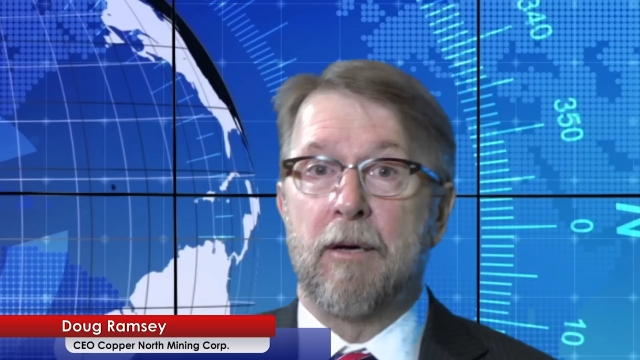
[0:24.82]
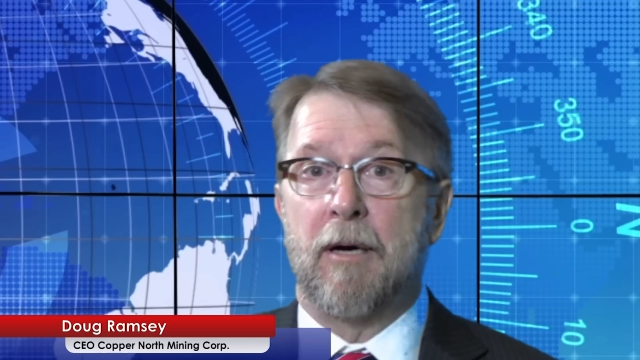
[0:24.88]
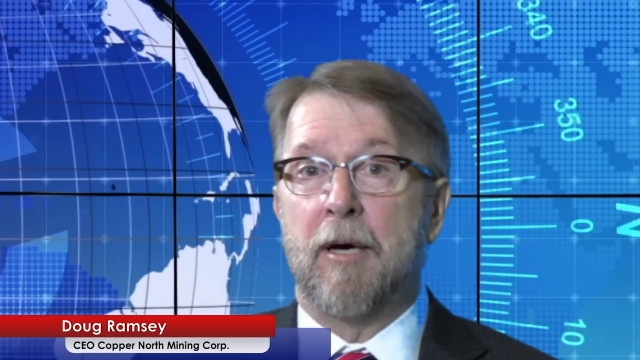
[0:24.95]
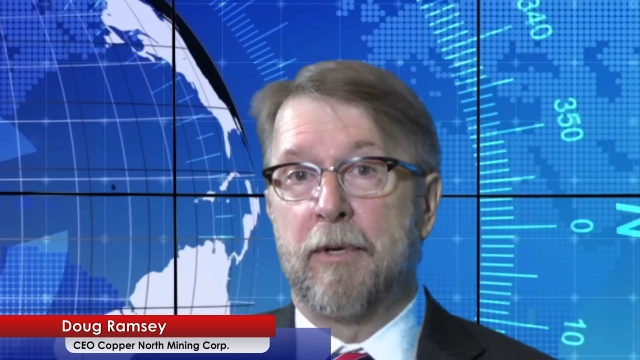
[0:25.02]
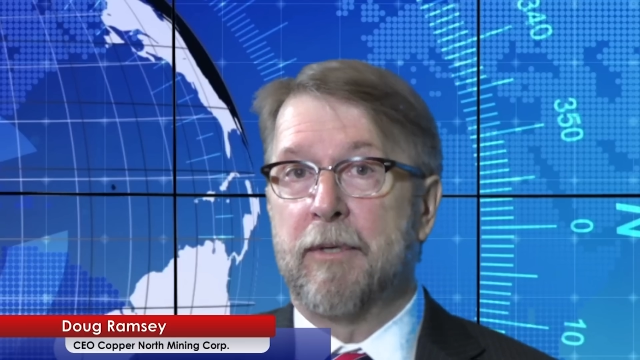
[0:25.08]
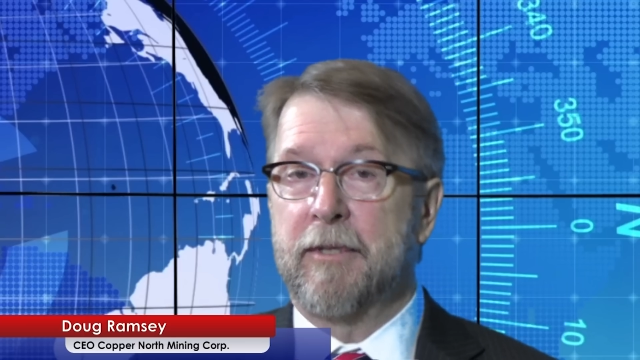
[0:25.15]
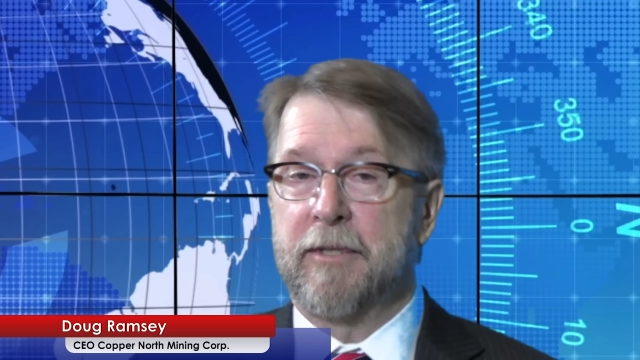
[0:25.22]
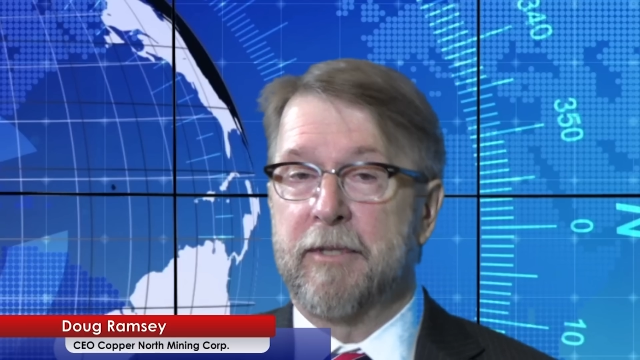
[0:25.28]

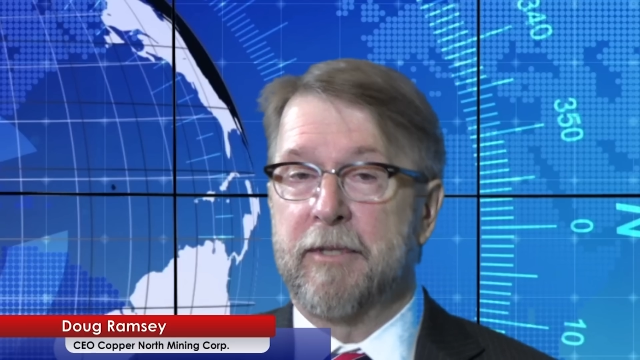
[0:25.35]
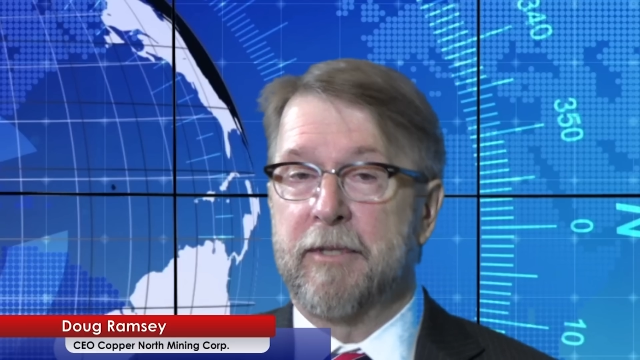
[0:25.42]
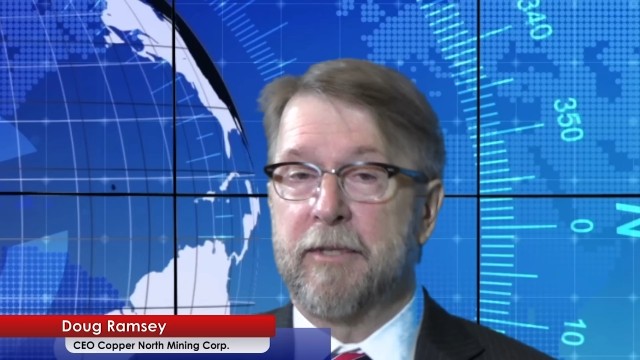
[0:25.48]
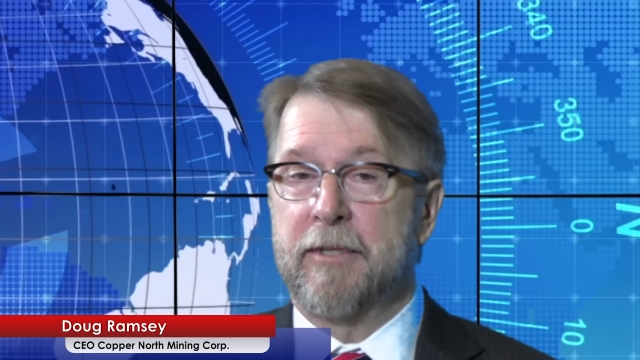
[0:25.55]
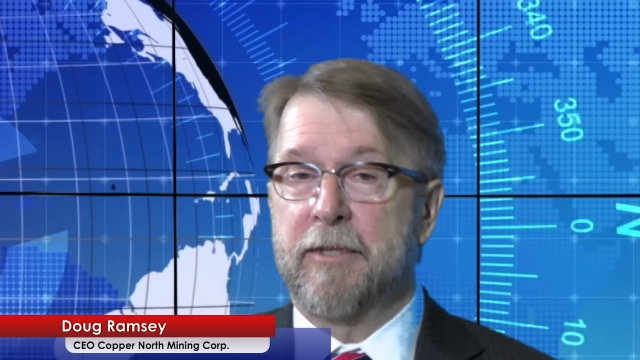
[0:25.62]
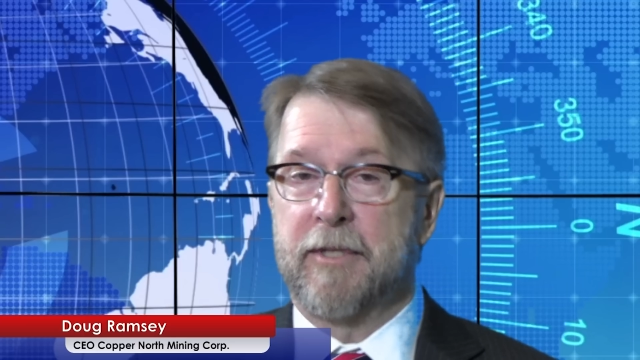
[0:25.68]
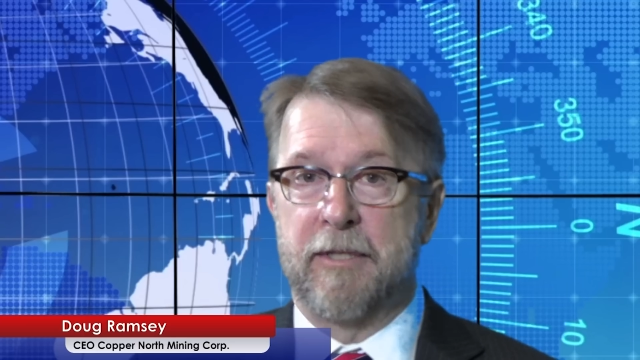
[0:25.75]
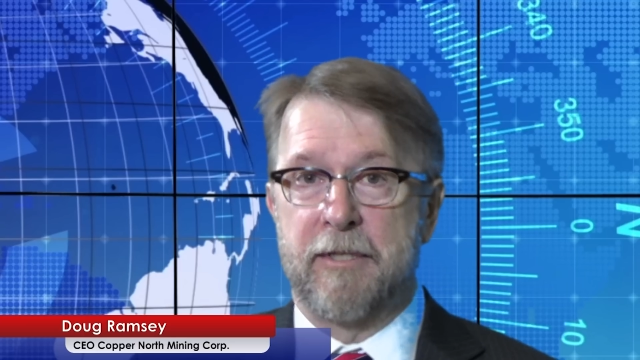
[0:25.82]
copper,
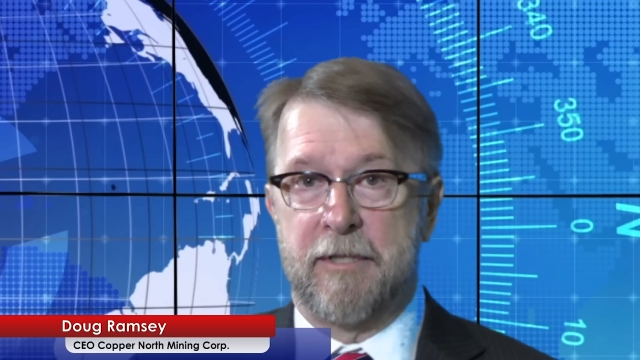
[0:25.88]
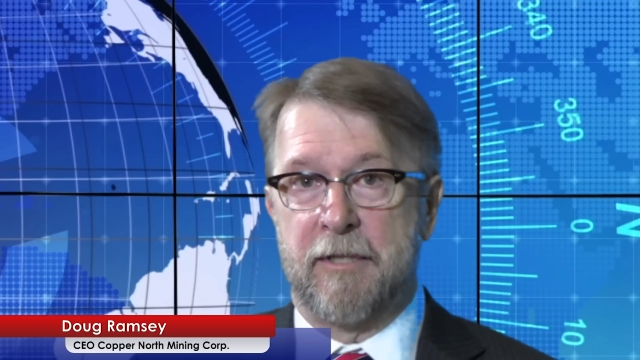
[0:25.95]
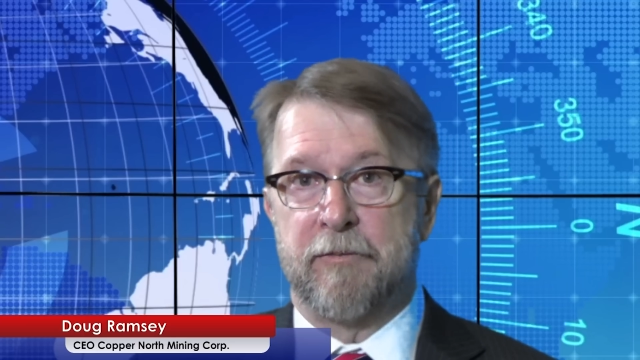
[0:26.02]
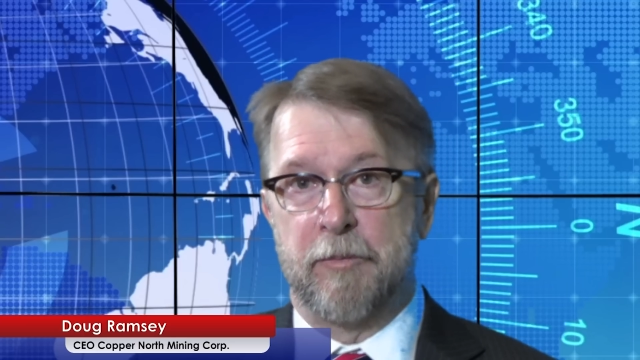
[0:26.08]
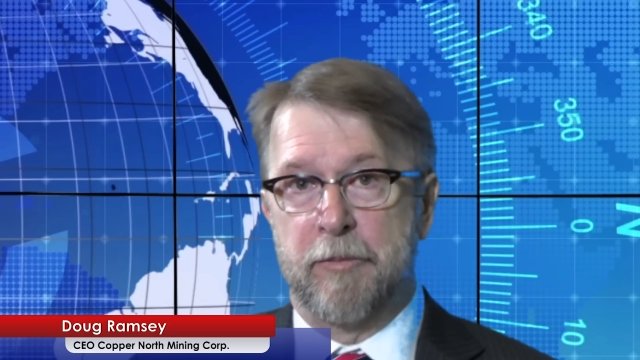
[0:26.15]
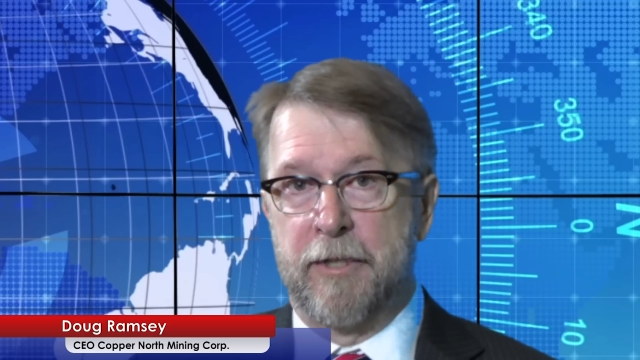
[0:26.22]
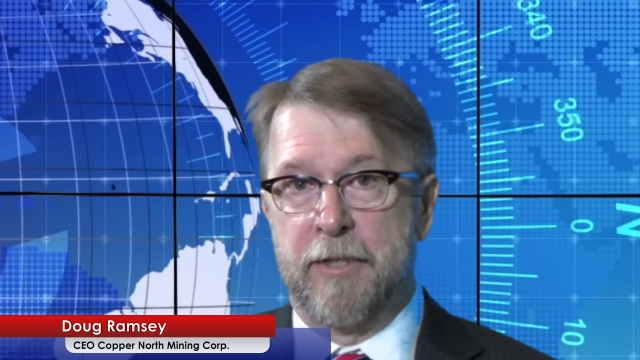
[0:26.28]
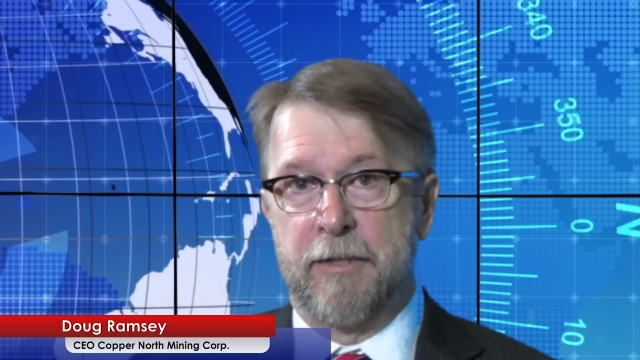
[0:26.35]
gold, and
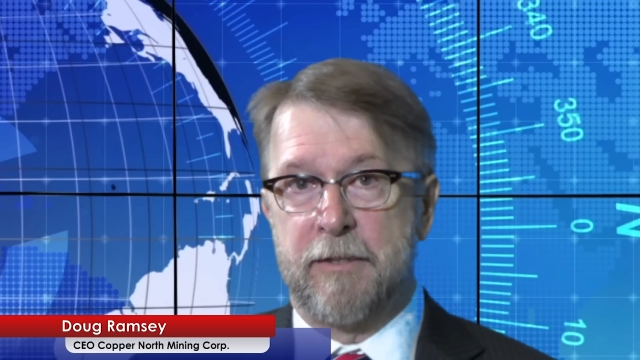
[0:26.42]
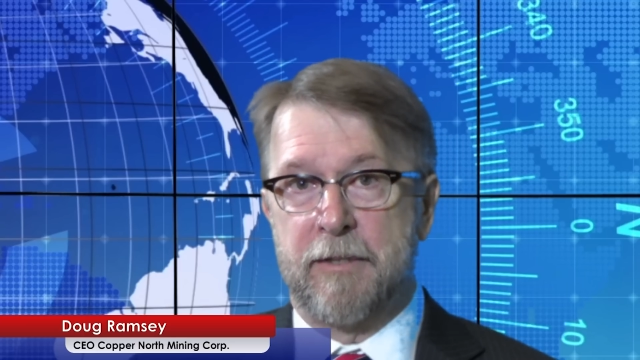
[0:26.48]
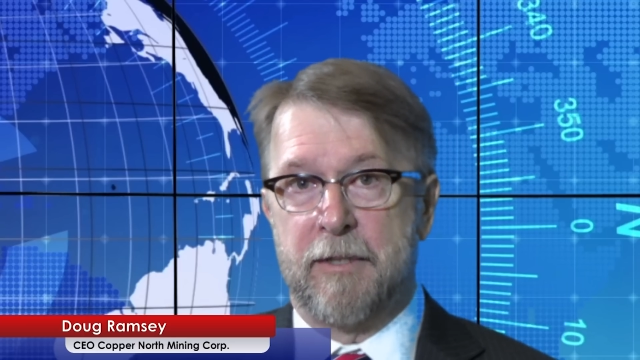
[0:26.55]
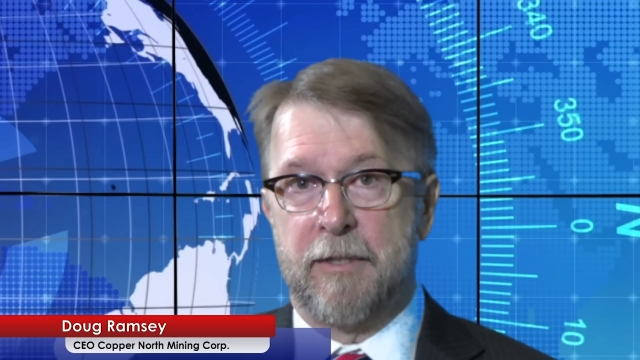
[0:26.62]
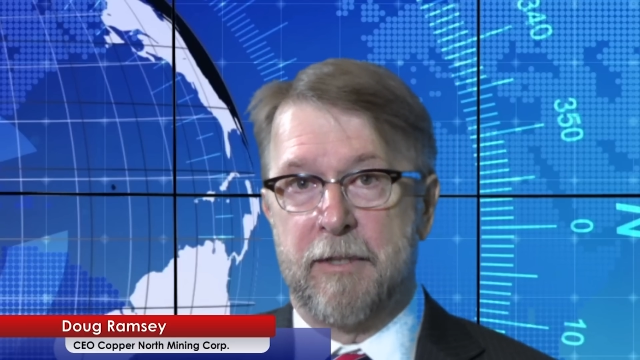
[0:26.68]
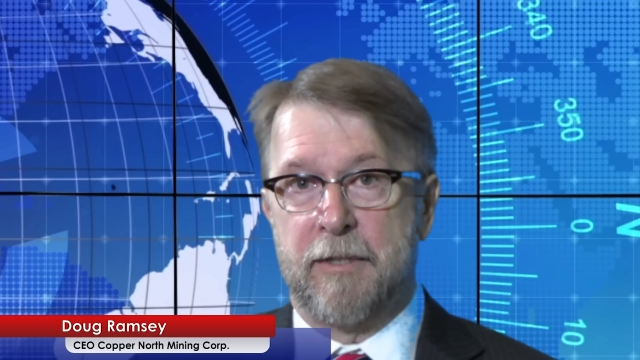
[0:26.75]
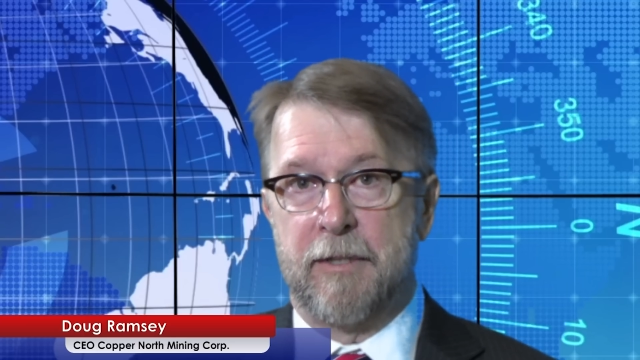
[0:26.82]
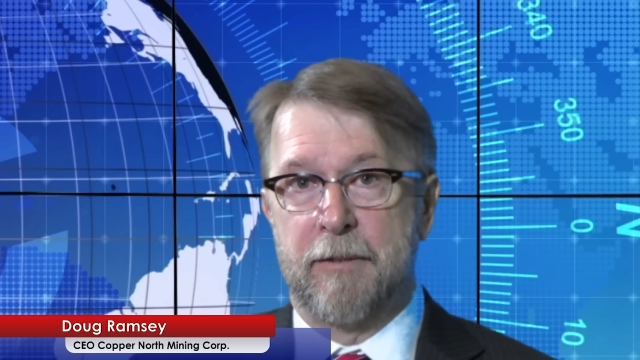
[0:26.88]
silver
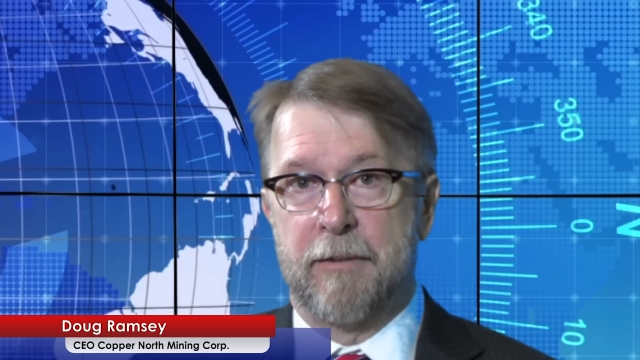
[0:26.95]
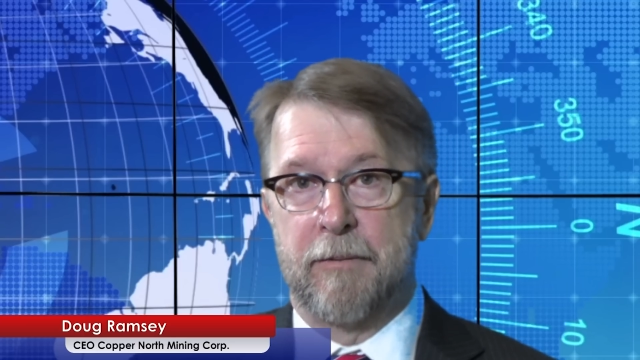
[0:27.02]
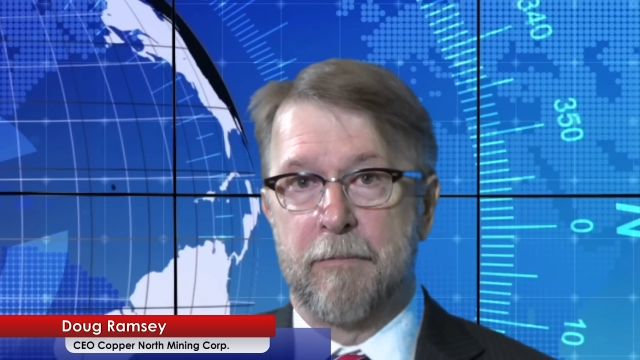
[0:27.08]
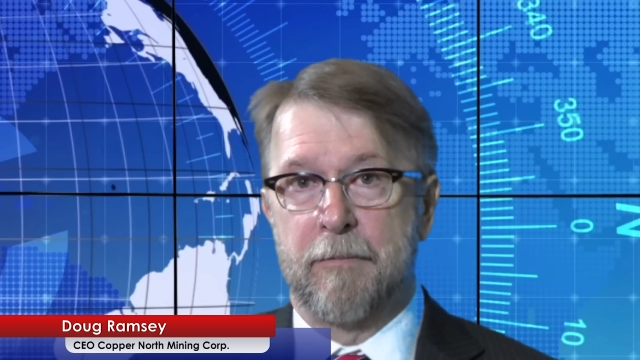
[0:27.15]
producer